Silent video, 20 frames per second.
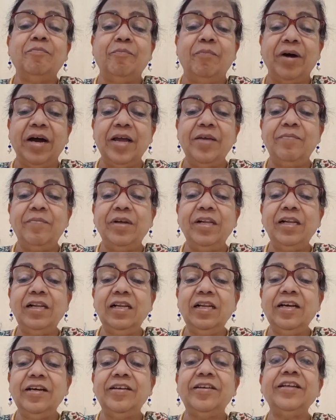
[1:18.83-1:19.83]

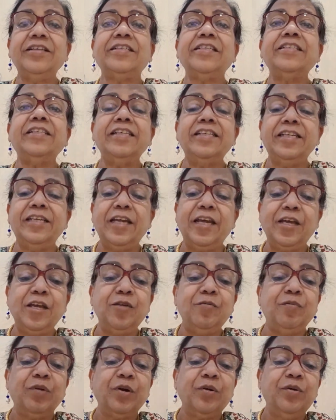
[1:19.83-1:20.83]
Bible written in
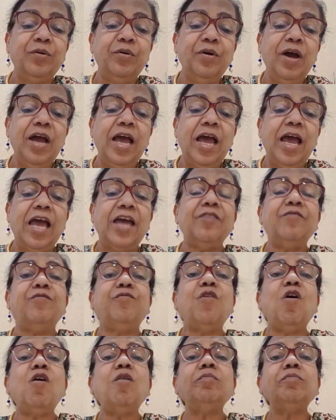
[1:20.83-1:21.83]
Hebrew and
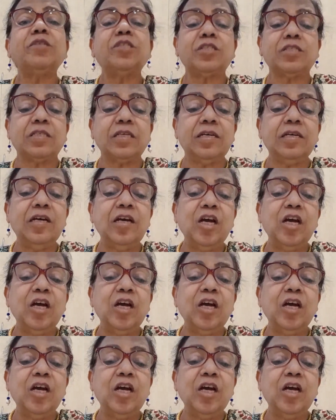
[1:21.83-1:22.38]
forms